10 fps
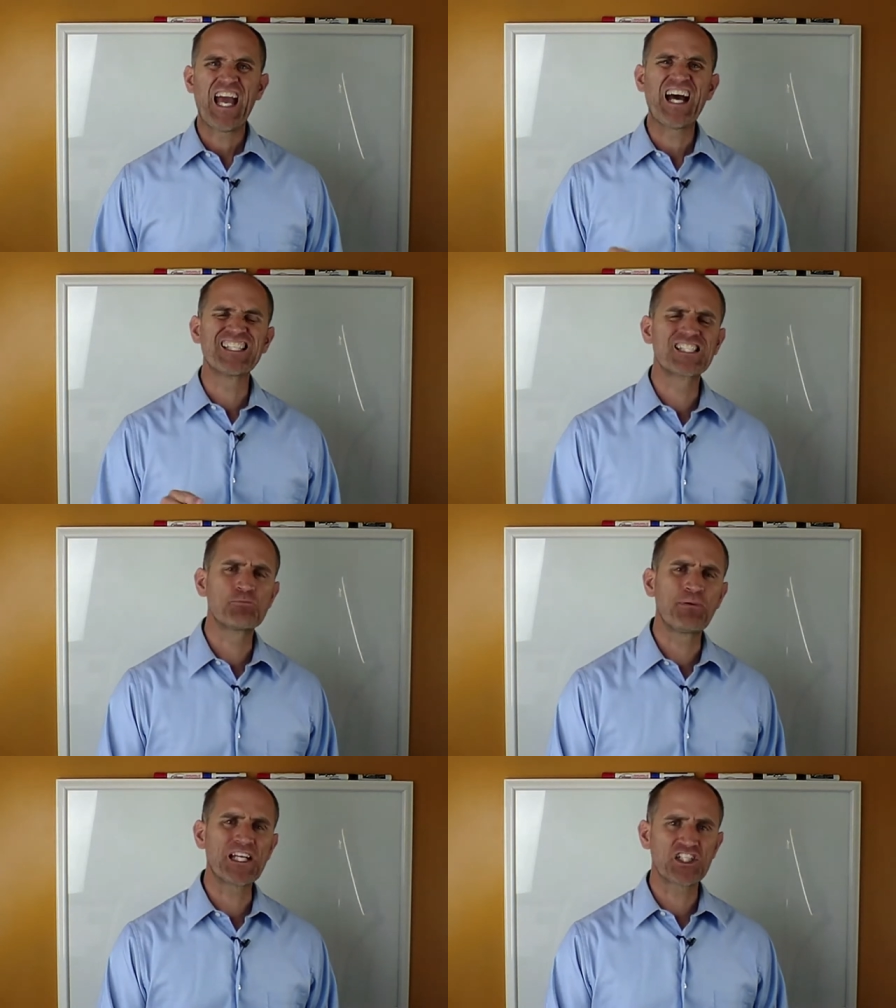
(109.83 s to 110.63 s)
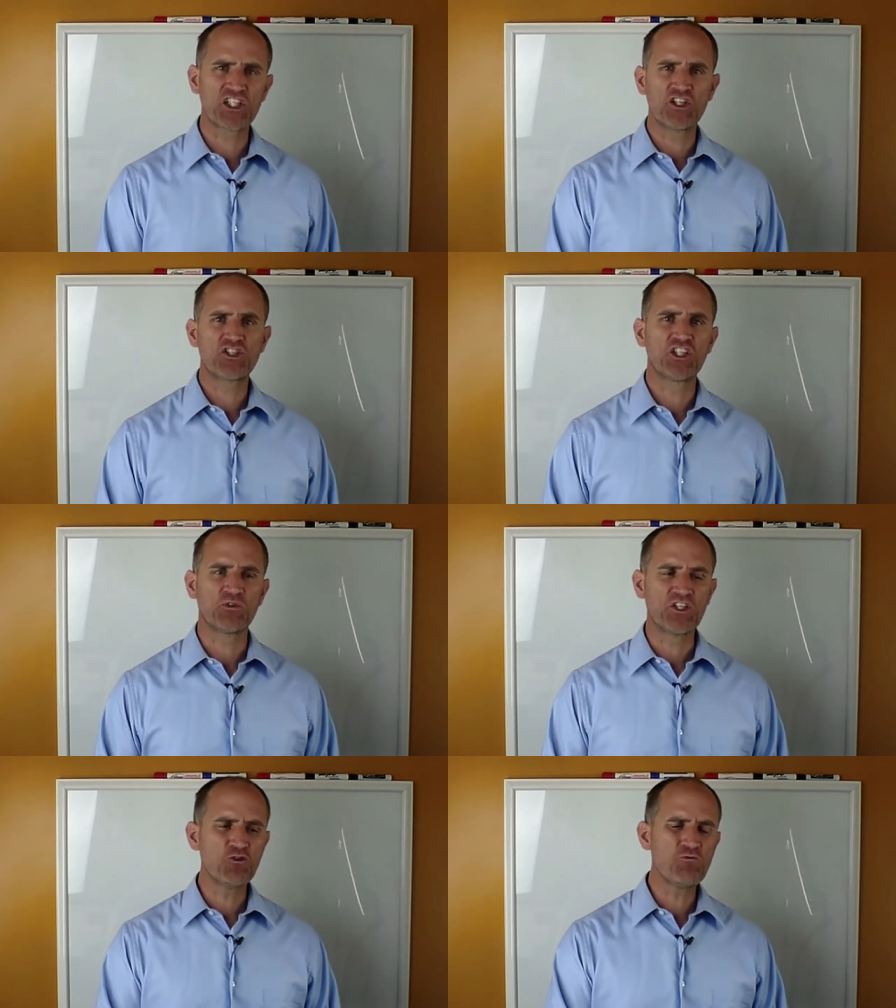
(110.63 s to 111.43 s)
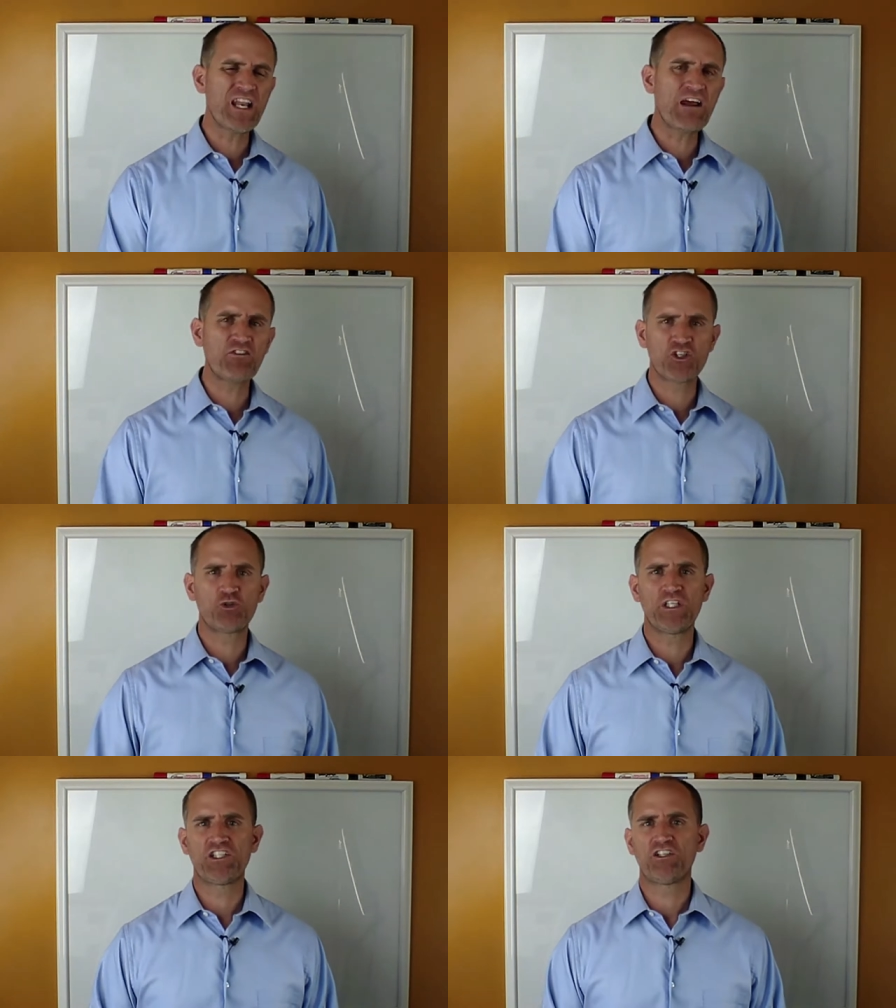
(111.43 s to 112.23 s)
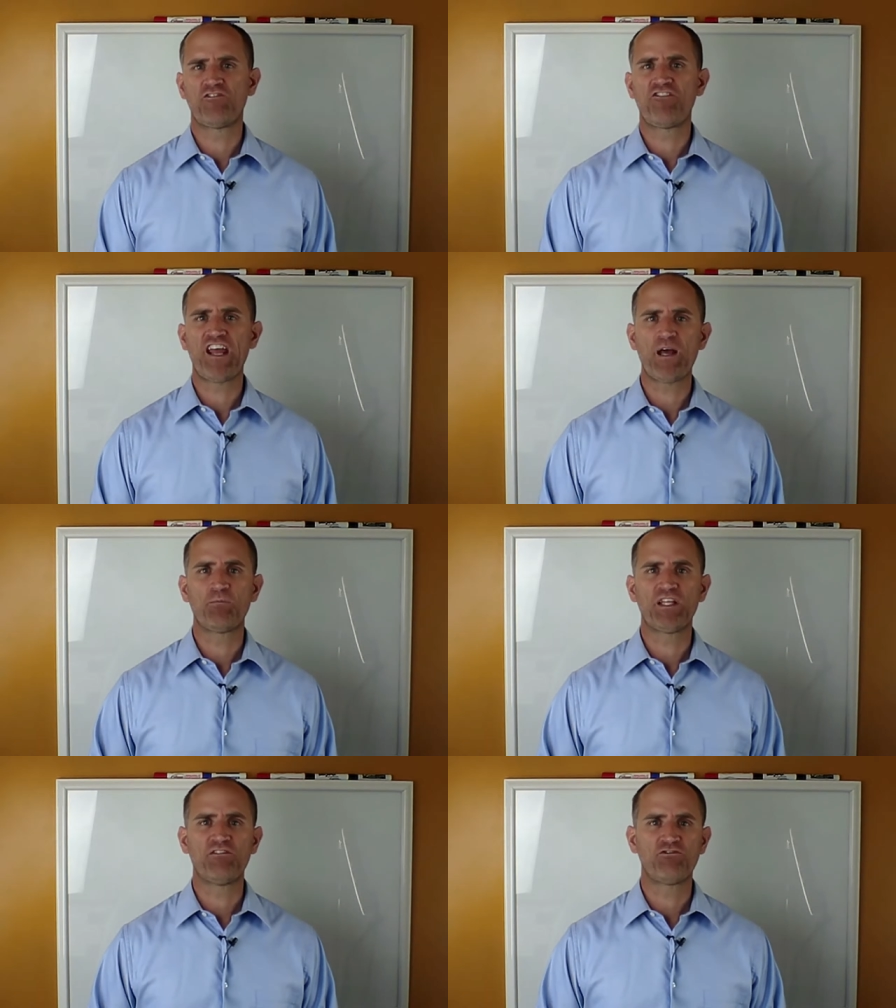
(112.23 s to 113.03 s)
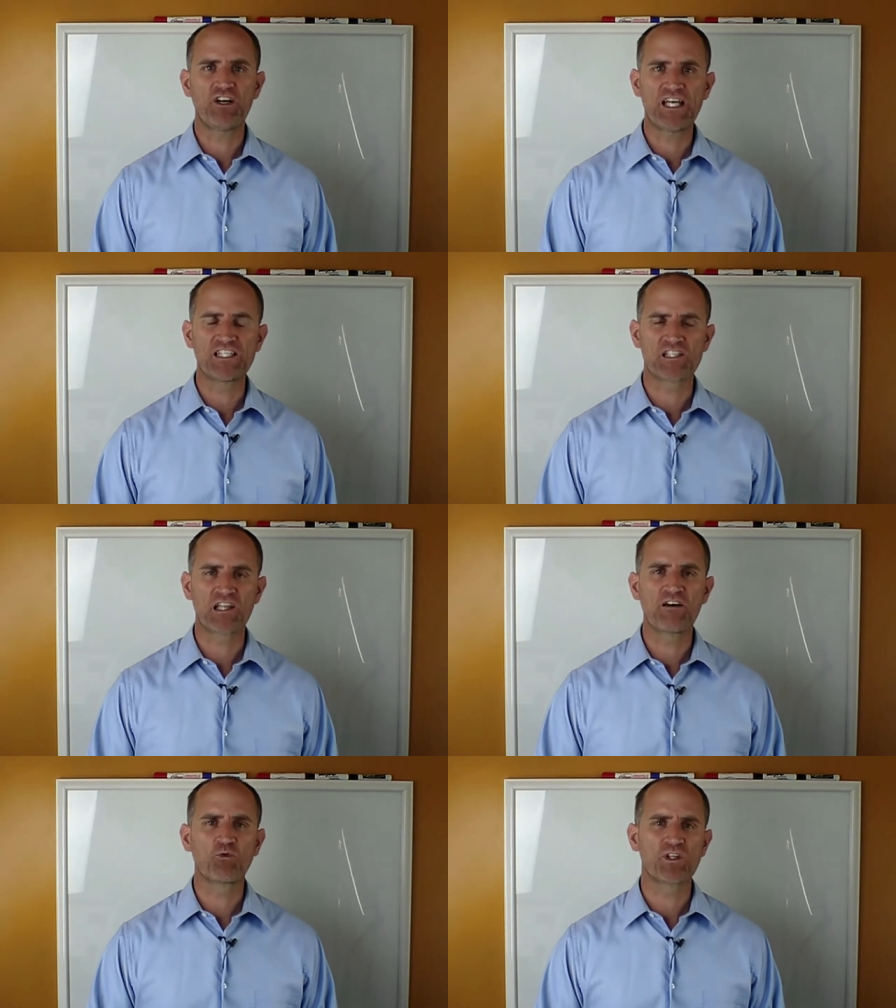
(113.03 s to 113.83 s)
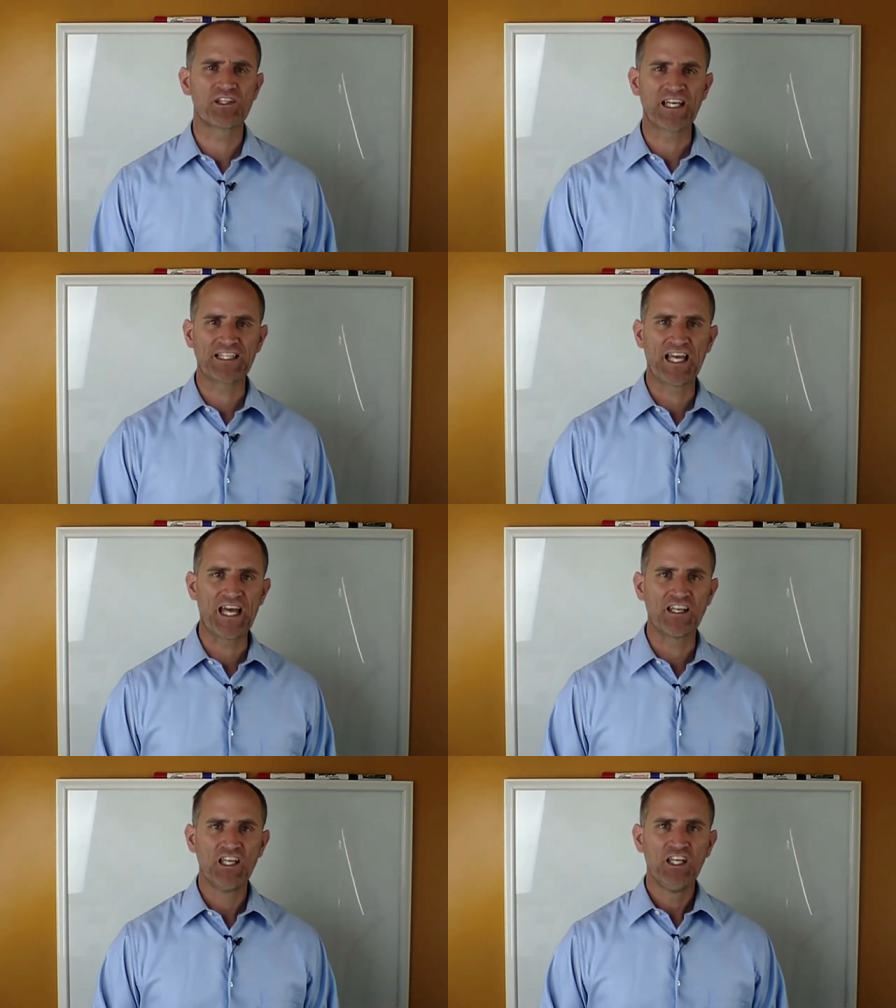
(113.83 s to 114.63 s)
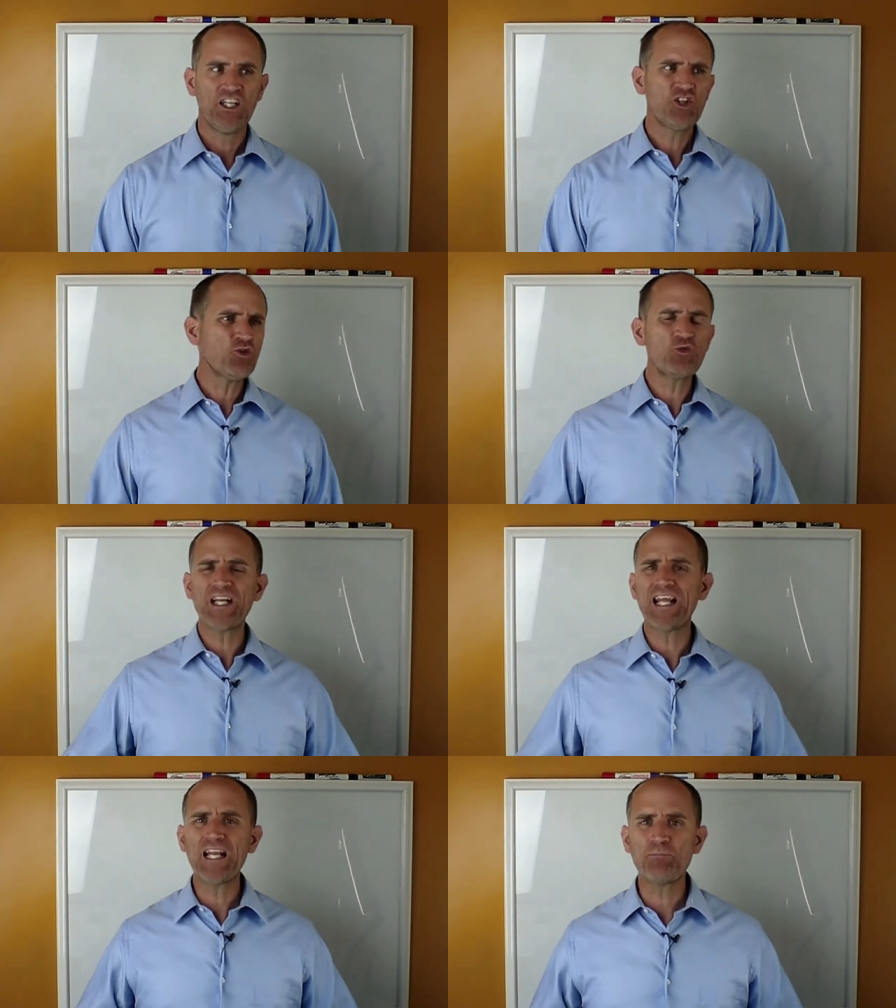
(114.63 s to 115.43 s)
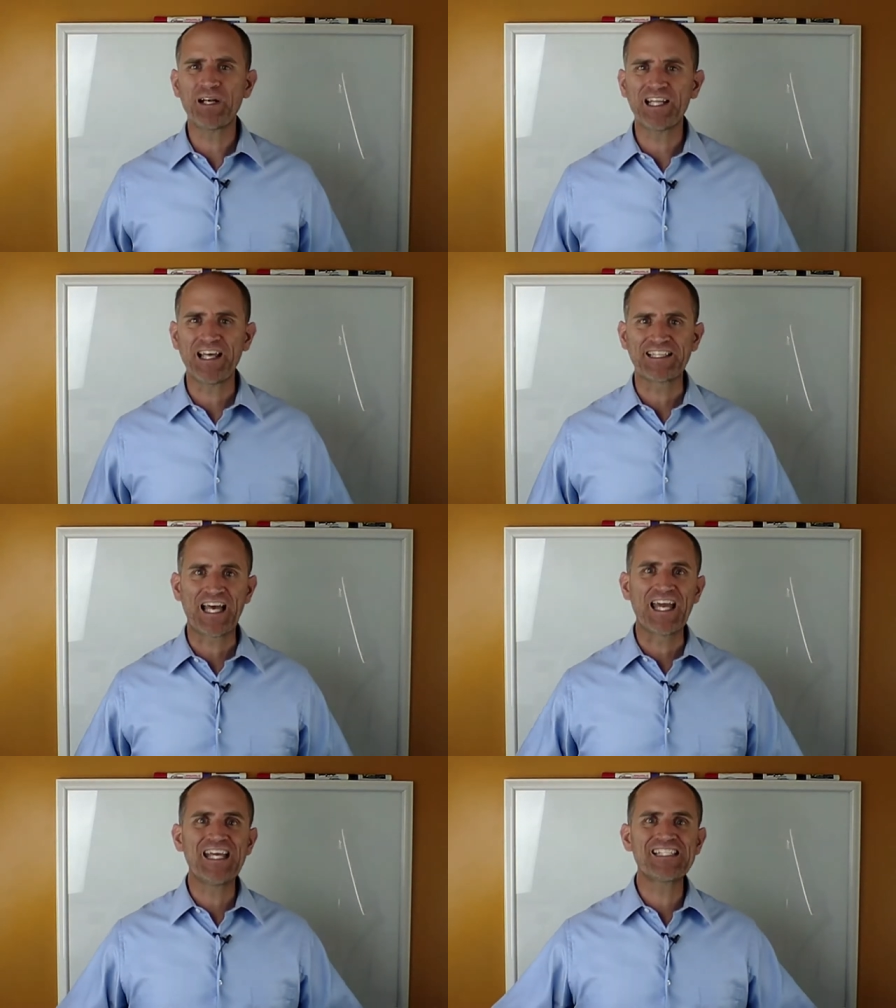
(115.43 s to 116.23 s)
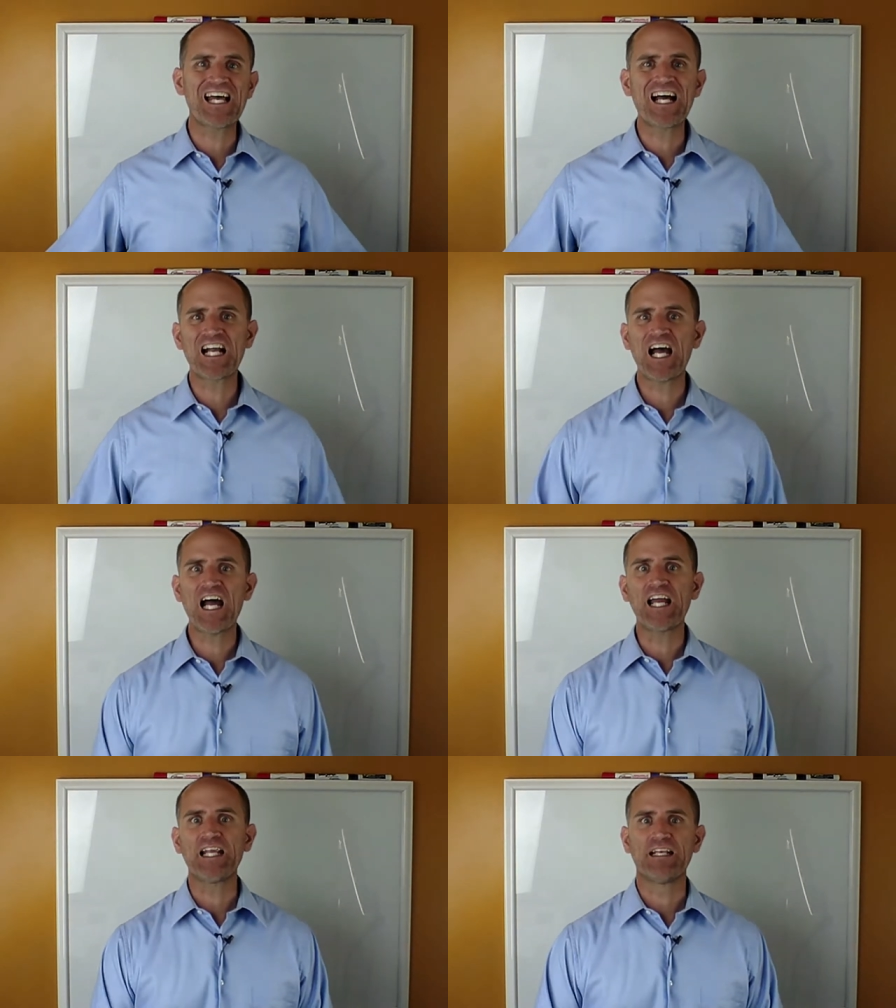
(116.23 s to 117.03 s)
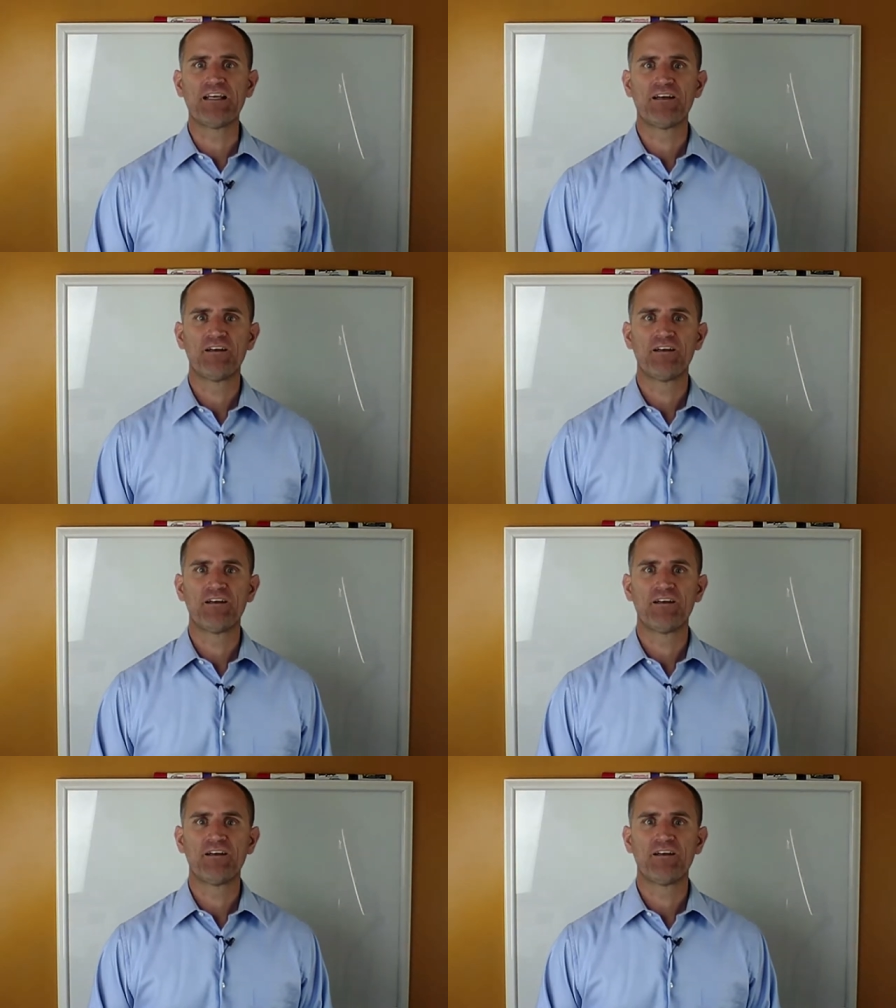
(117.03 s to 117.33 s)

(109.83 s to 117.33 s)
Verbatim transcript: Especially your children. You never treat your family, friends, loved ones like that. Don't treat anybody like that. It's unkind.